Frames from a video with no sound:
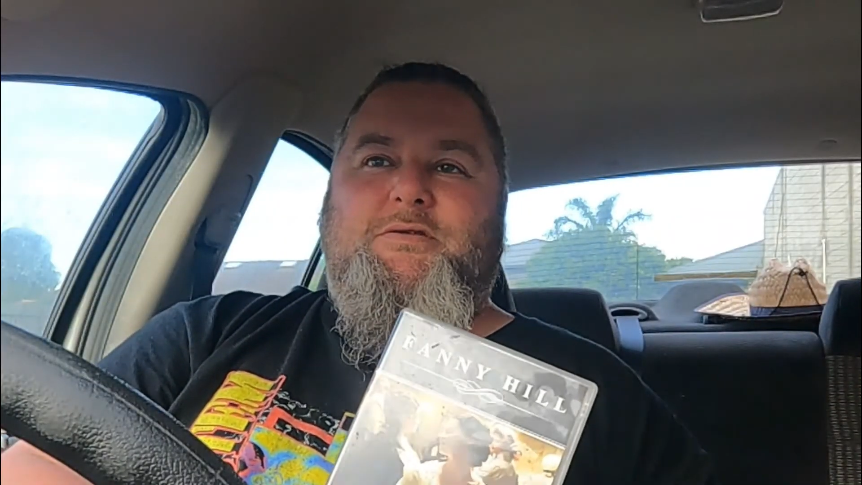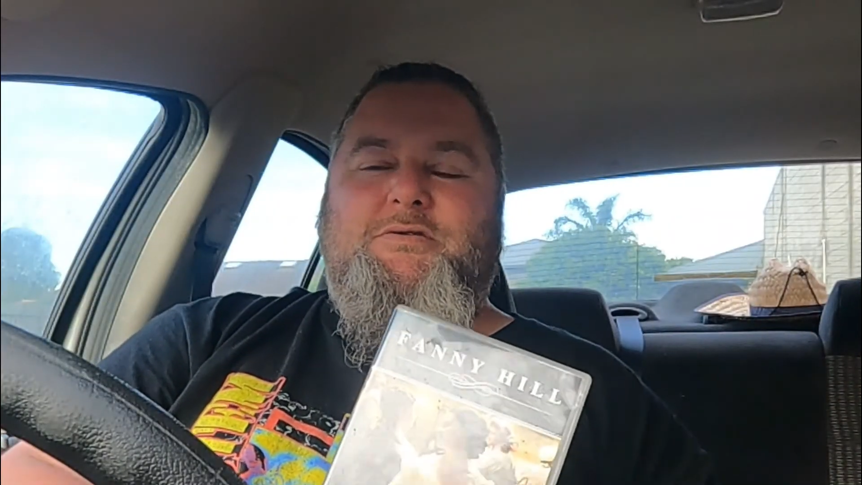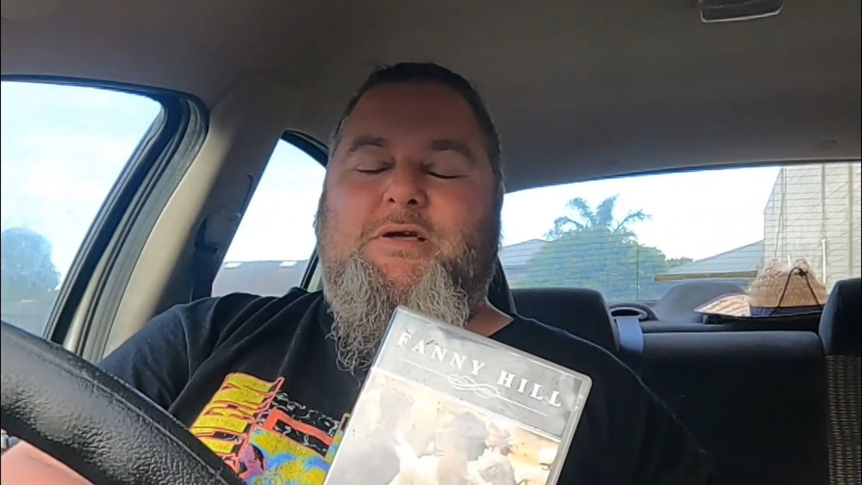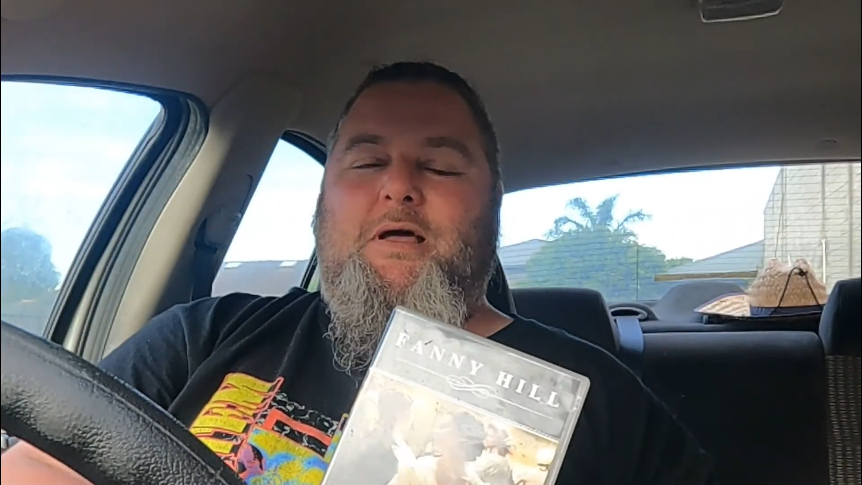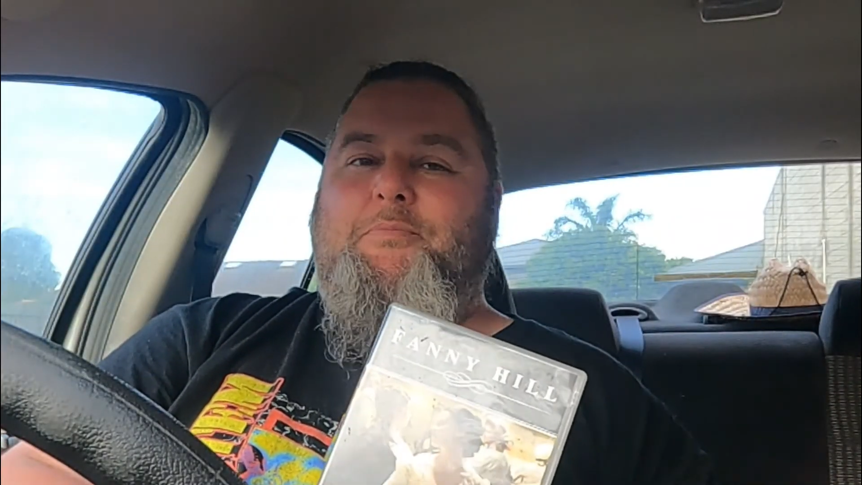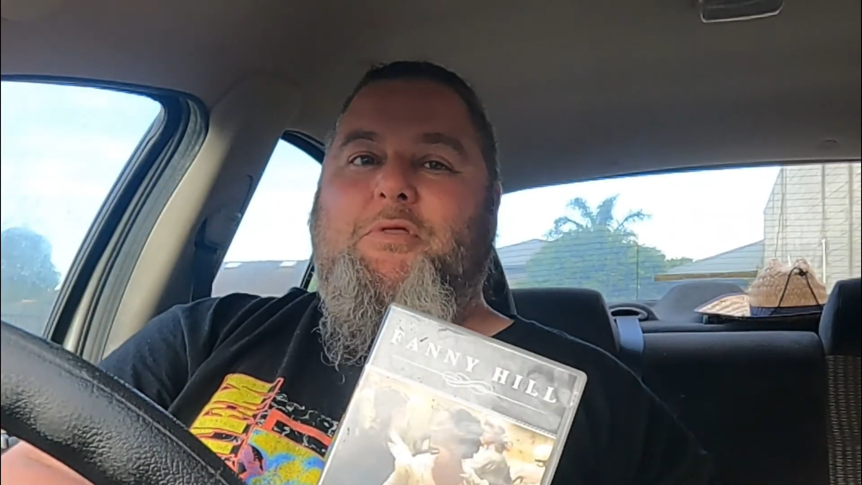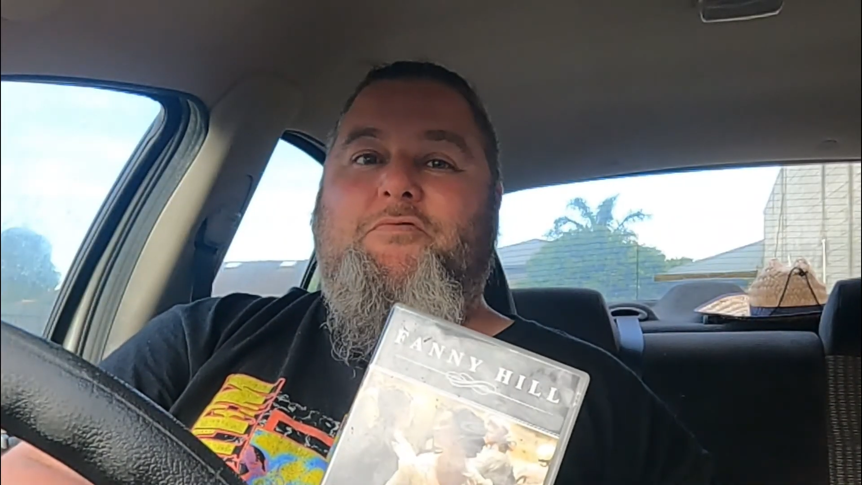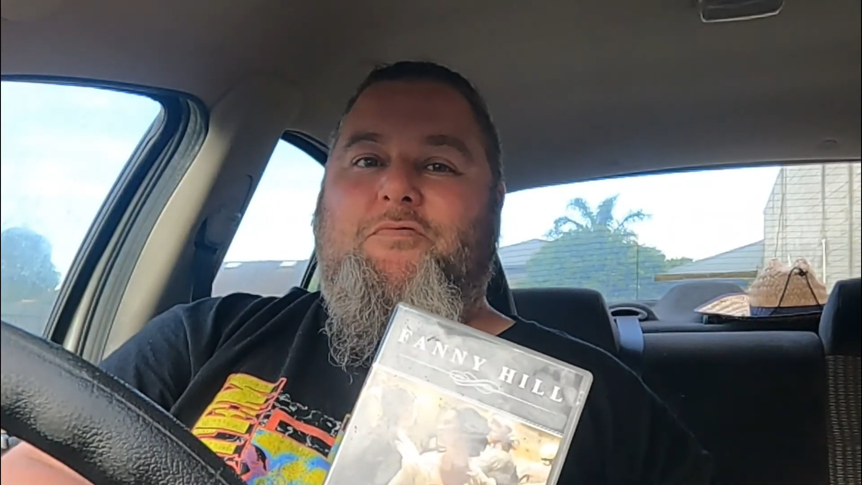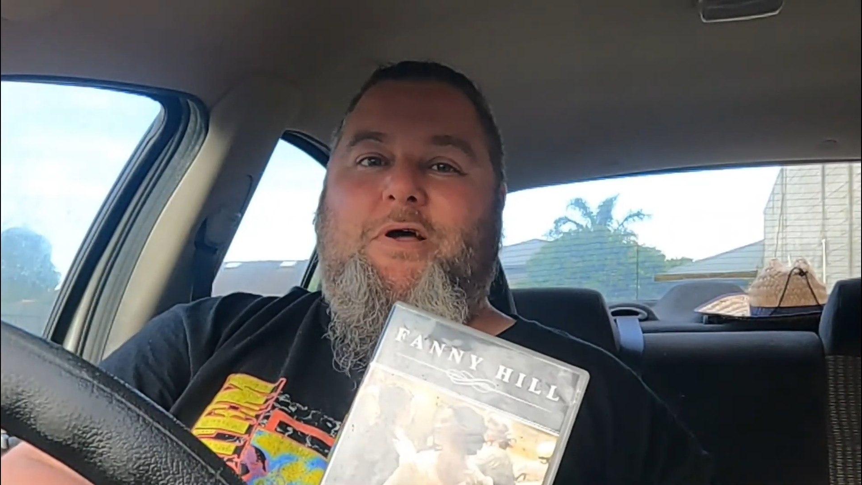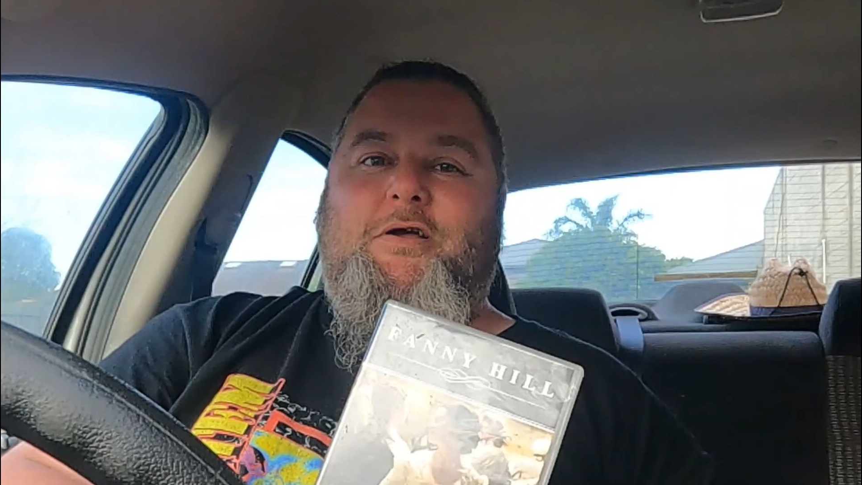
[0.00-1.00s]
There's a couple
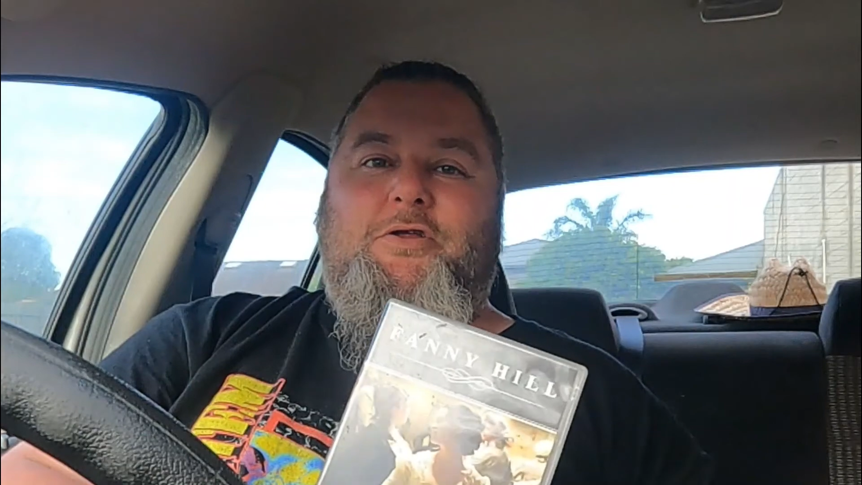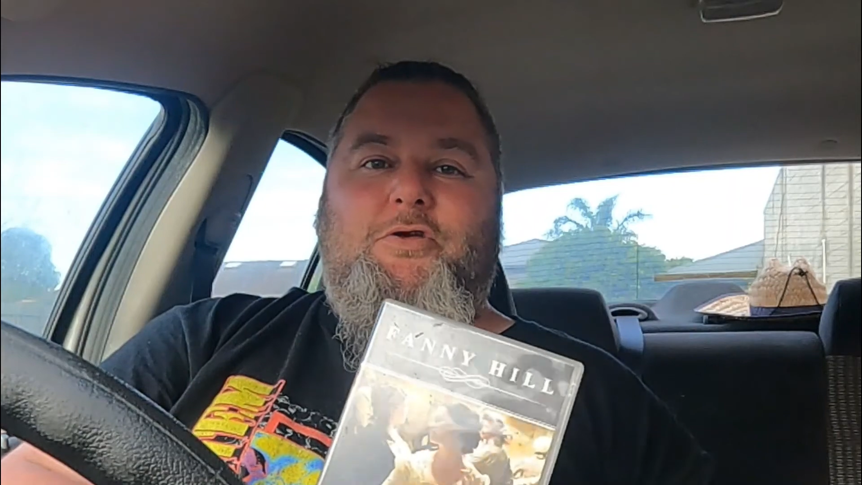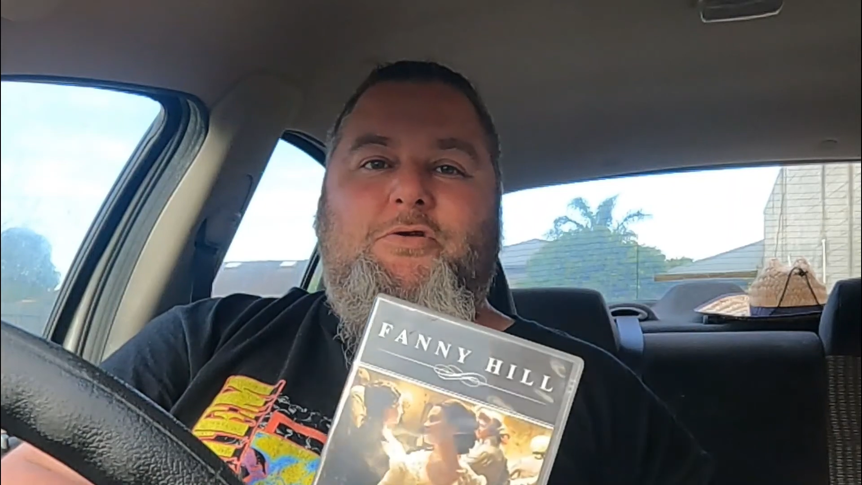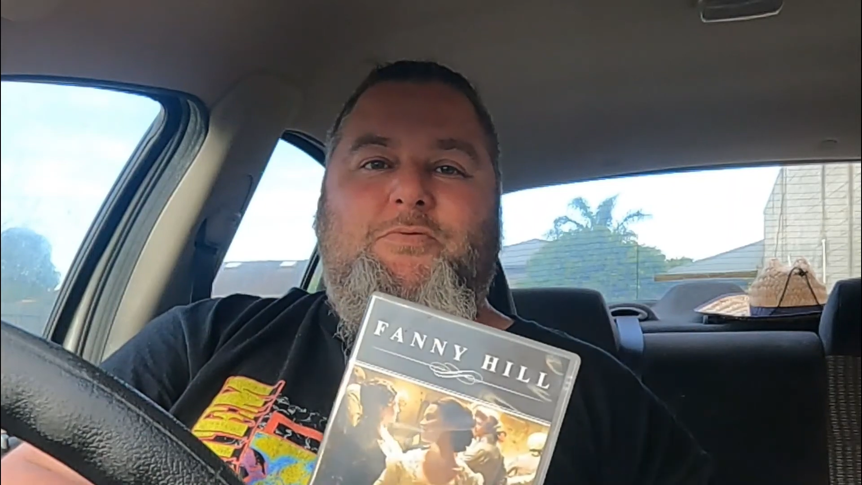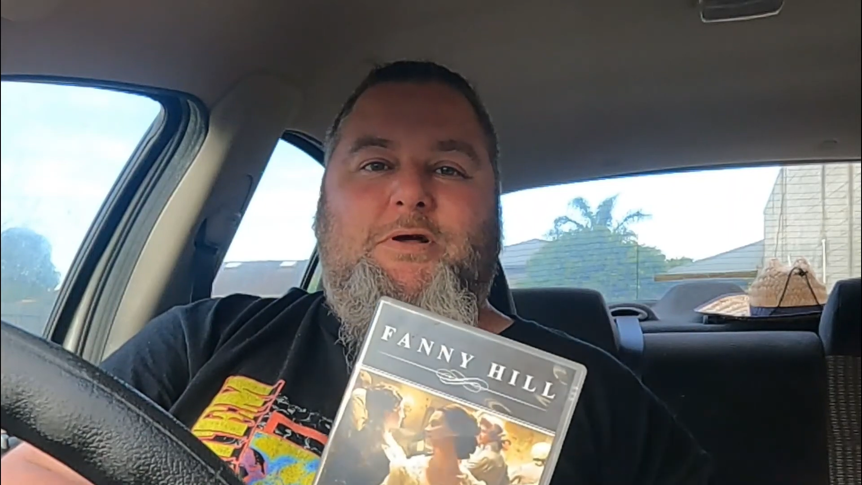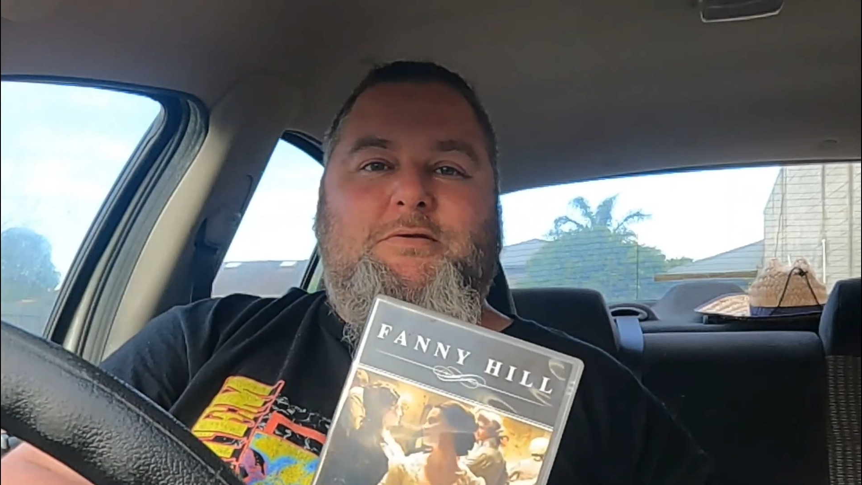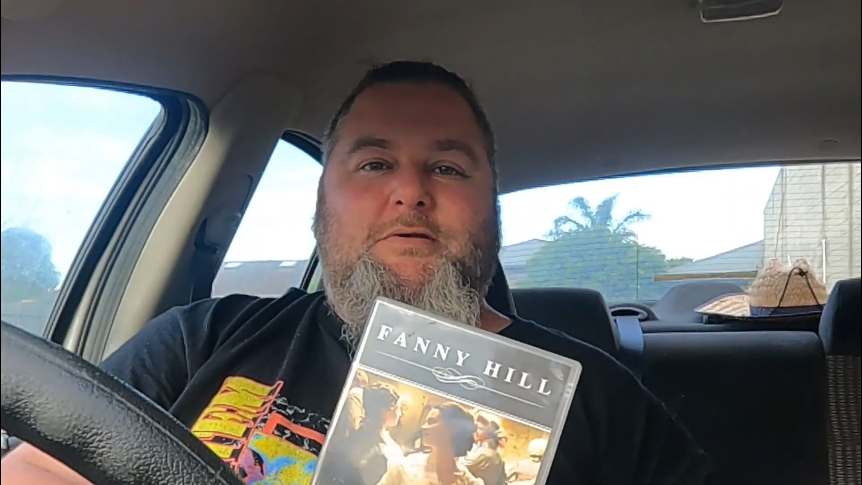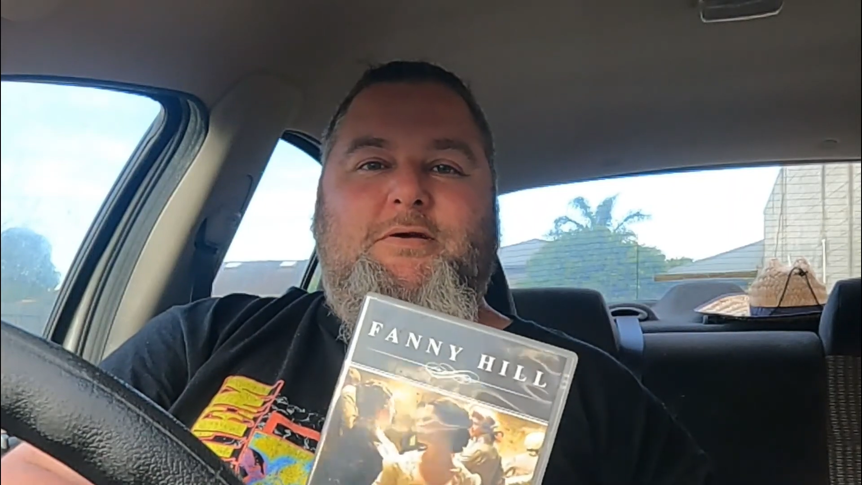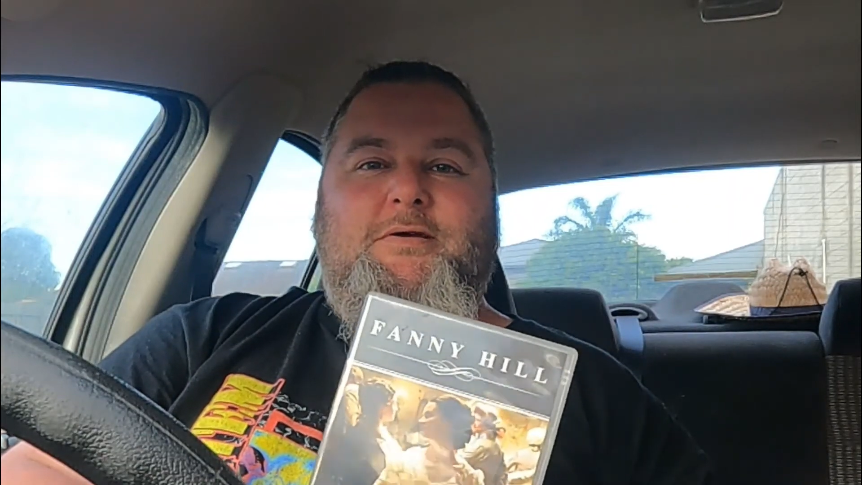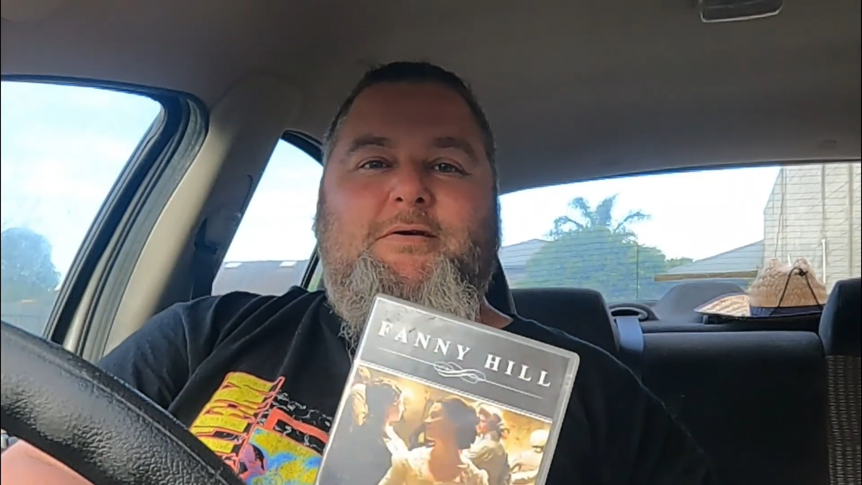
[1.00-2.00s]
of fucking huge ones.